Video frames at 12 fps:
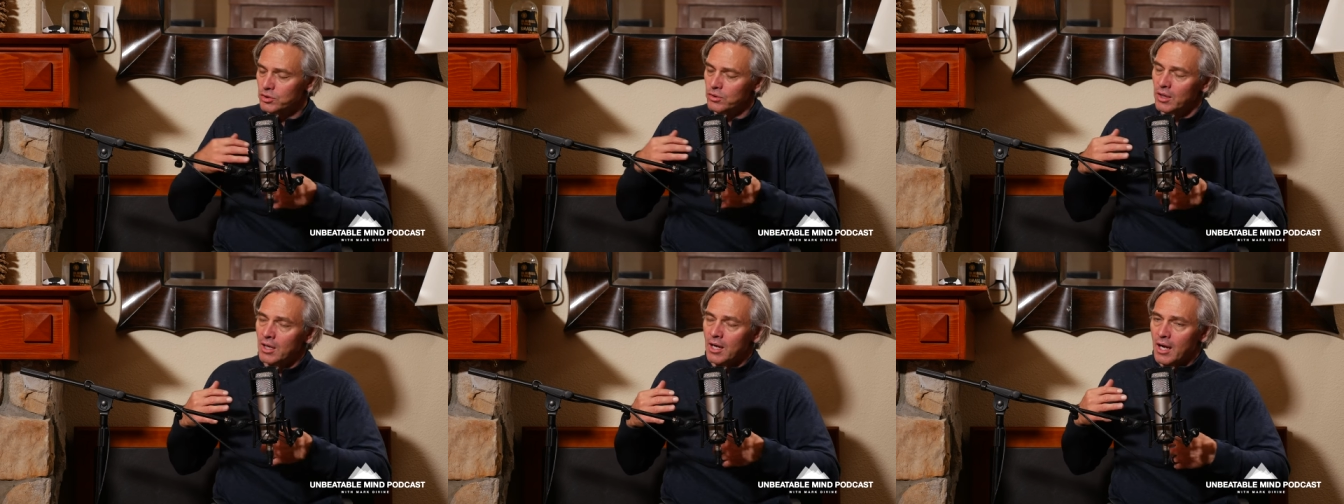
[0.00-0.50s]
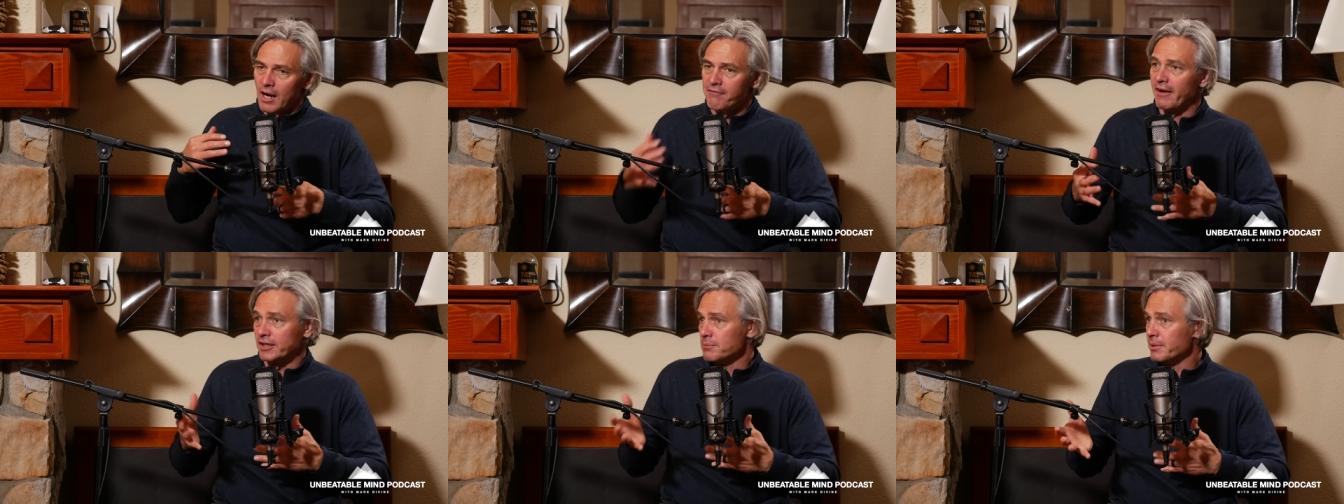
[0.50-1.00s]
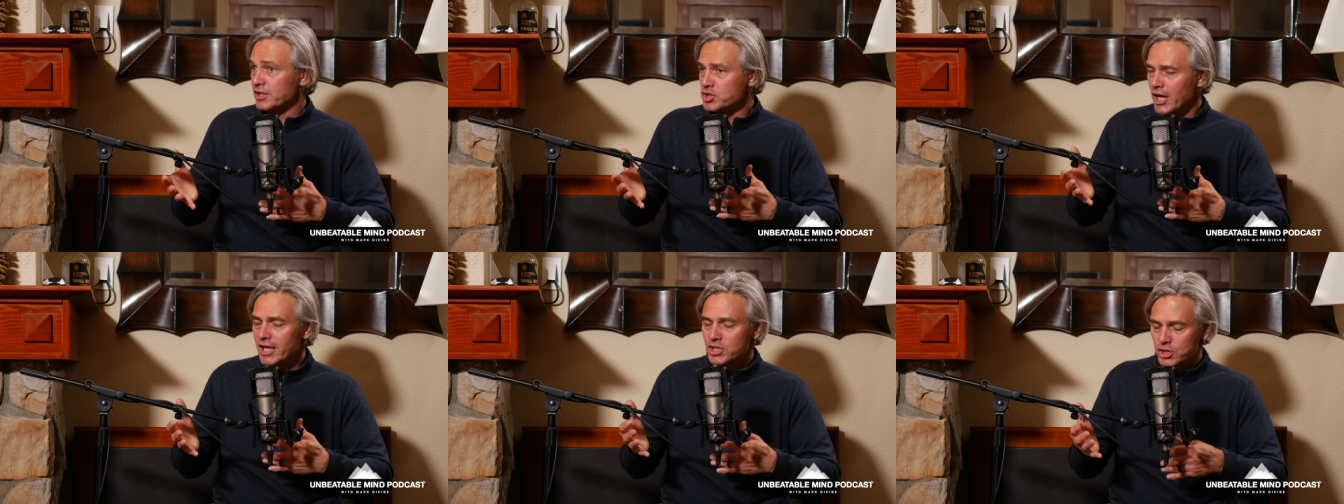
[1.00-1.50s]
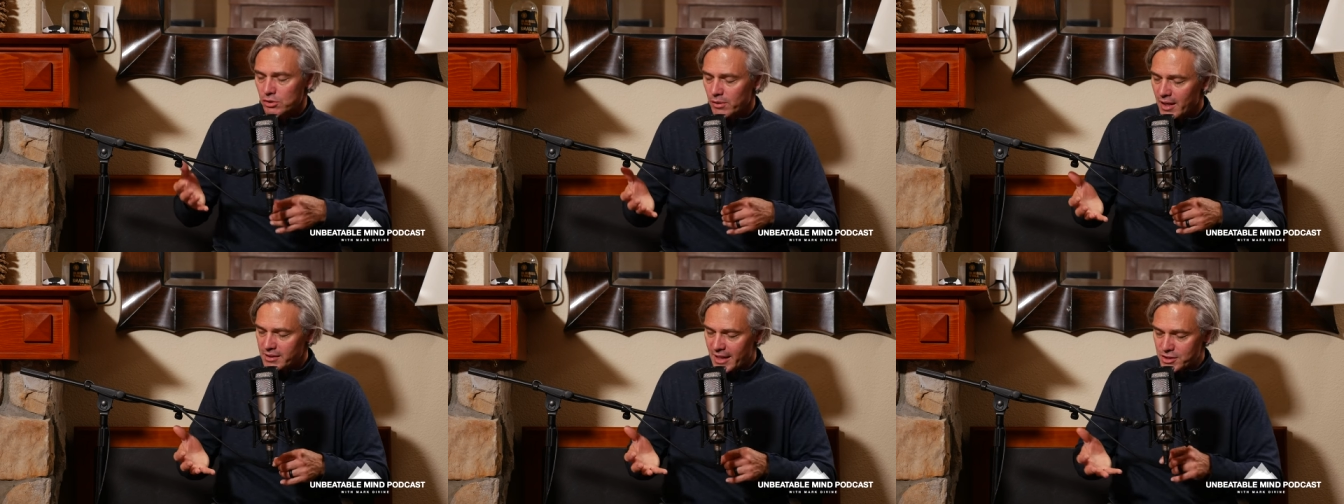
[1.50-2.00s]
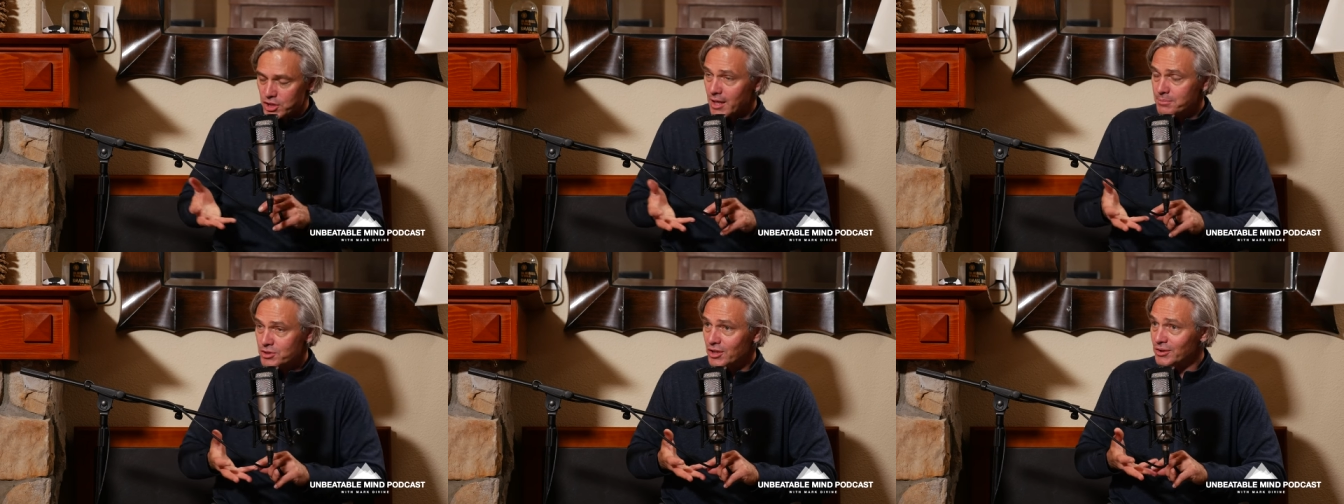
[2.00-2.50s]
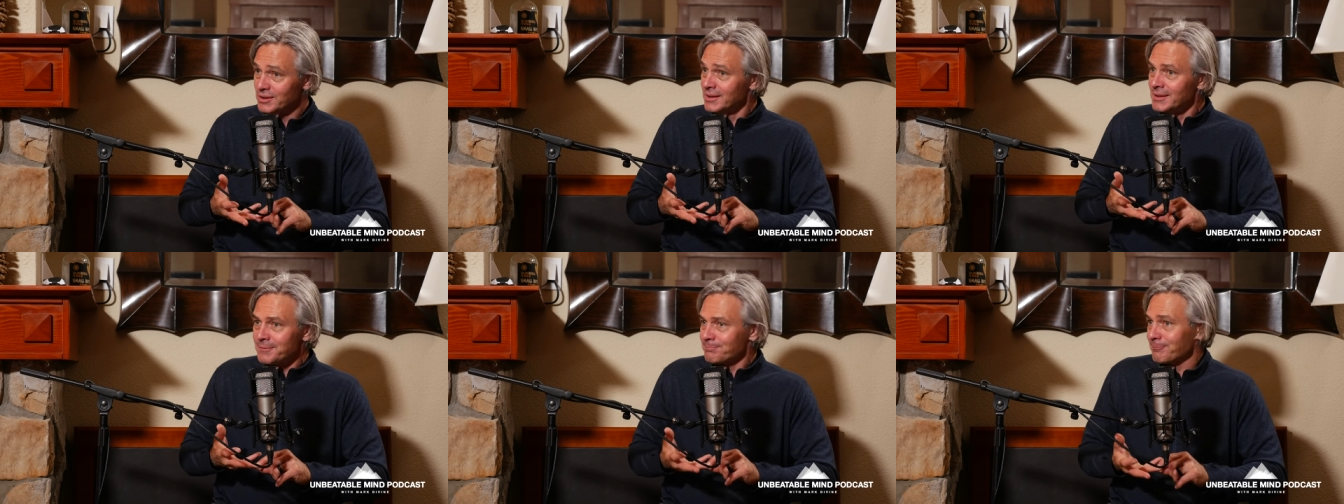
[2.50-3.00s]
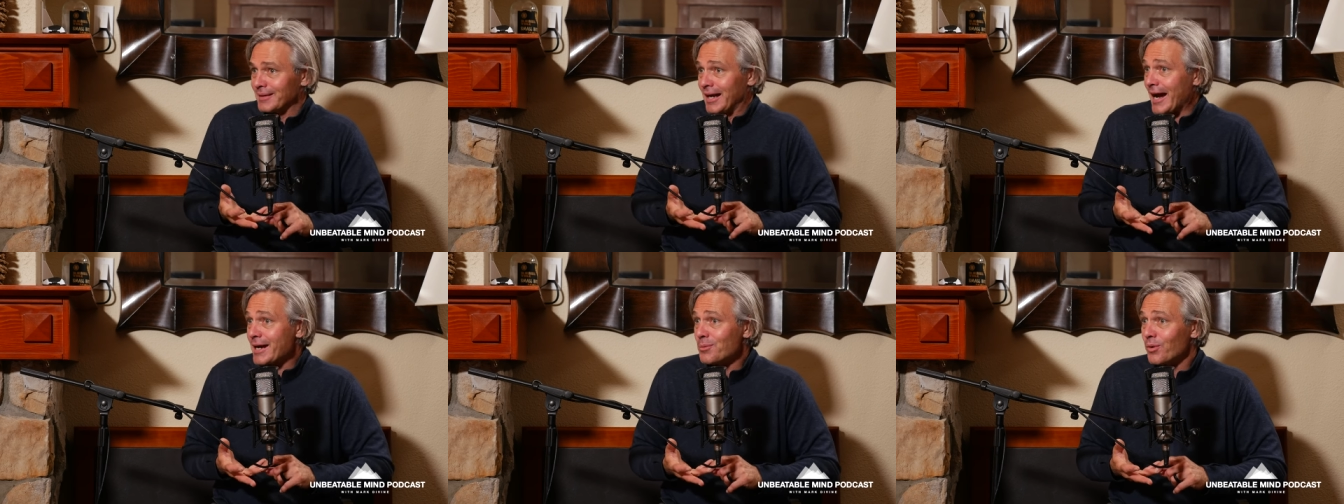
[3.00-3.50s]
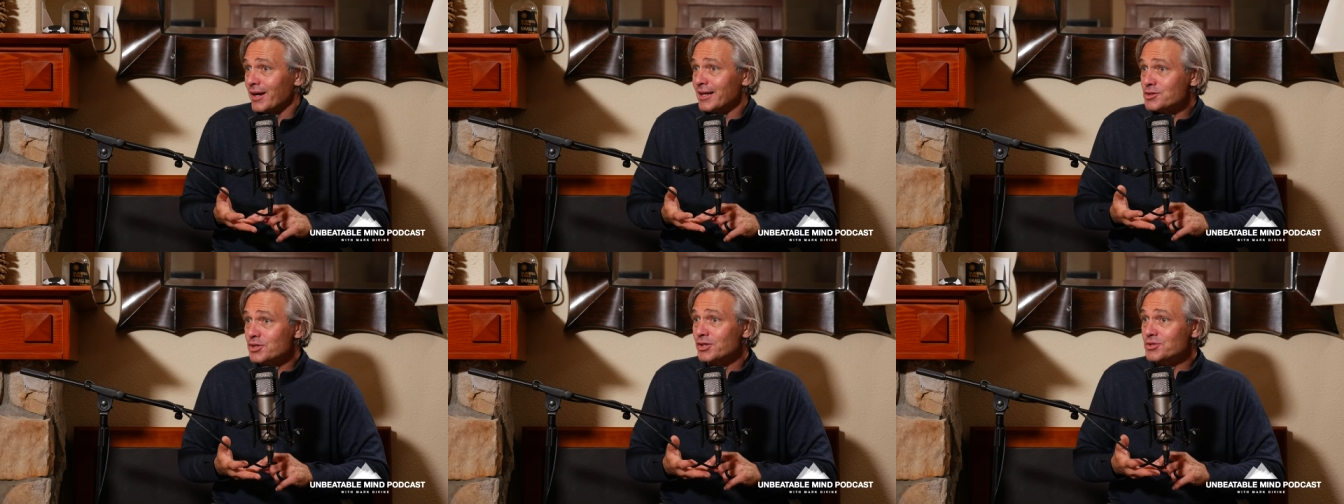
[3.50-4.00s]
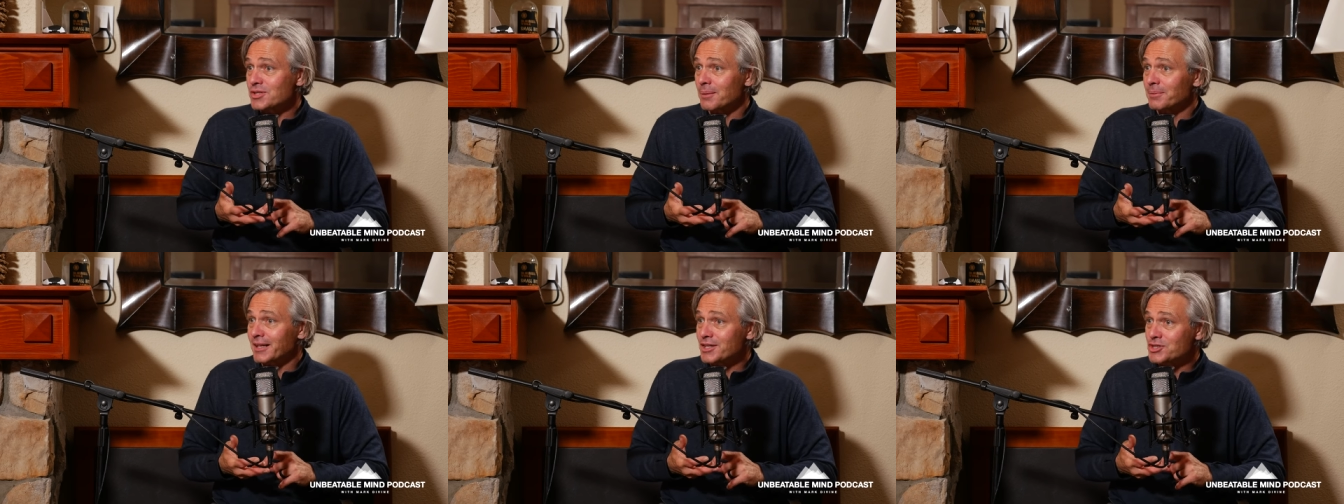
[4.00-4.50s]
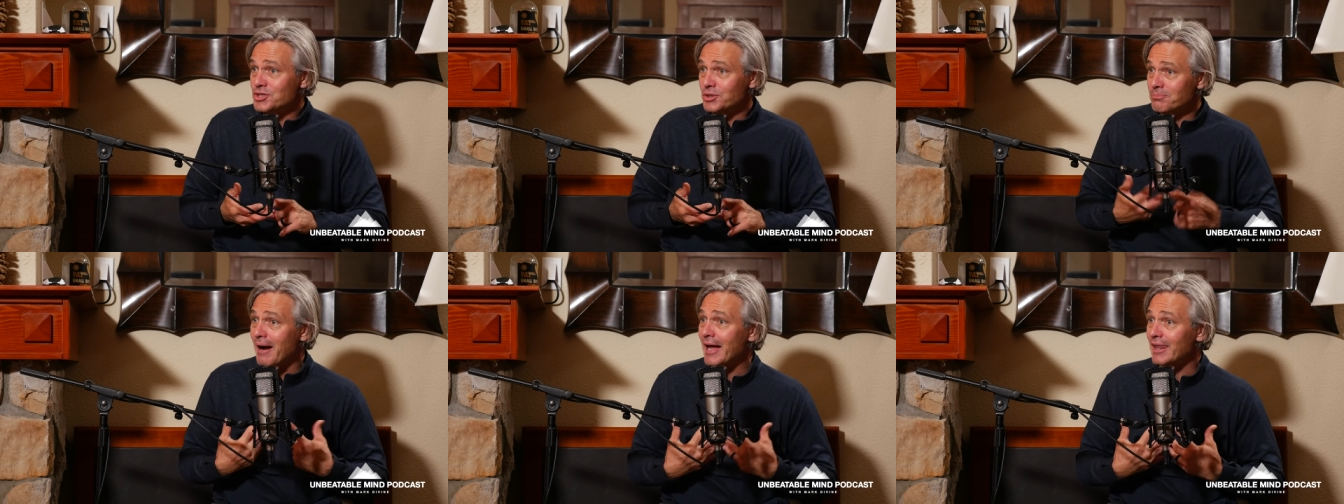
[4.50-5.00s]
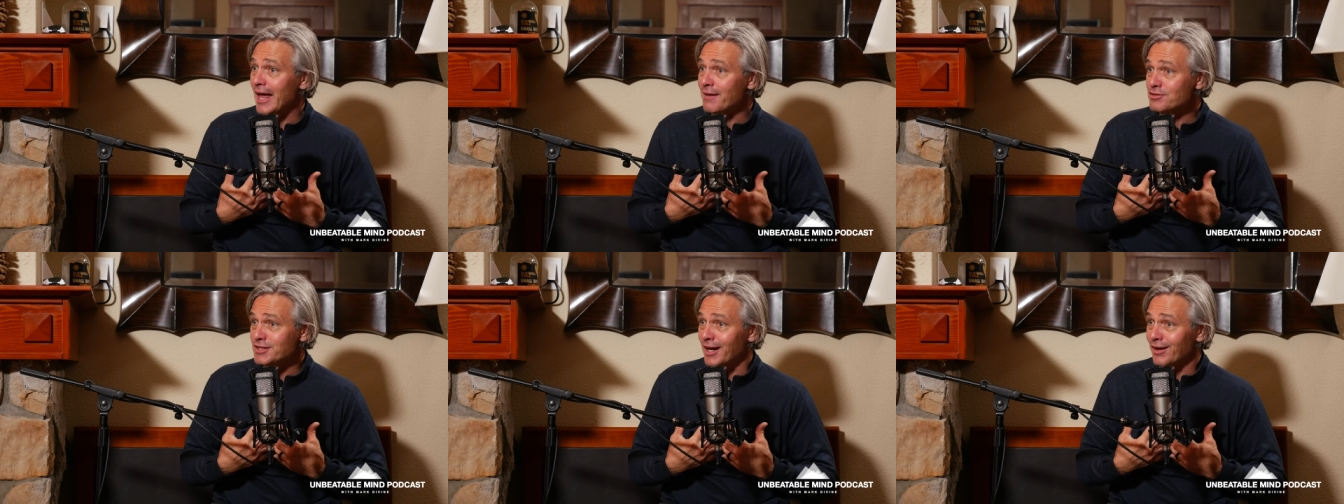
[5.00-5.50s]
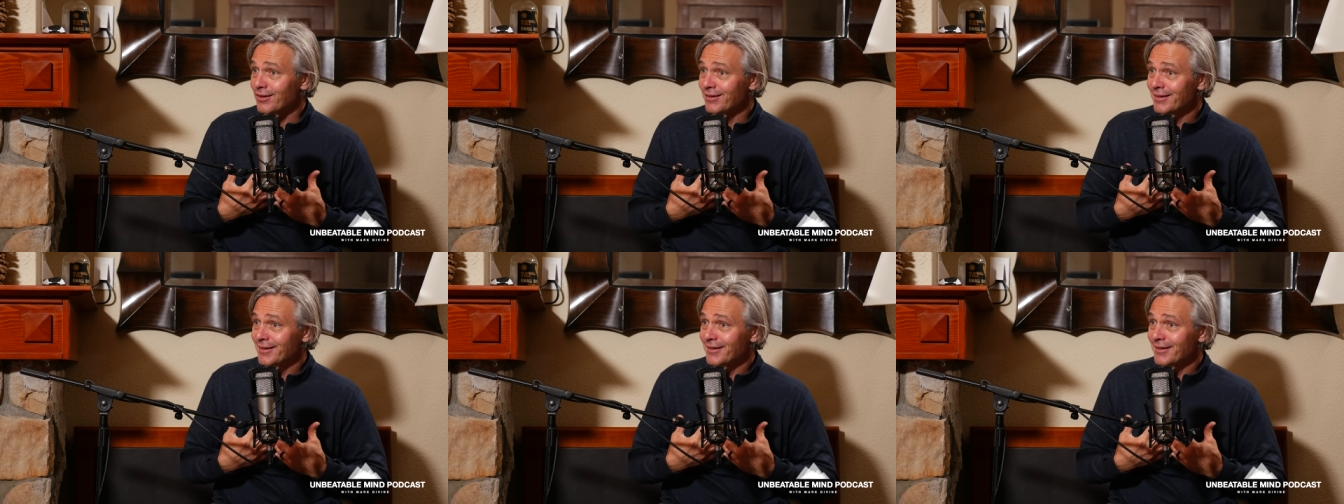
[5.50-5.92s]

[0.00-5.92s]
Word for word: to affect a big change throughout that job. So I didn't want to introduce somebody to my lifestyle.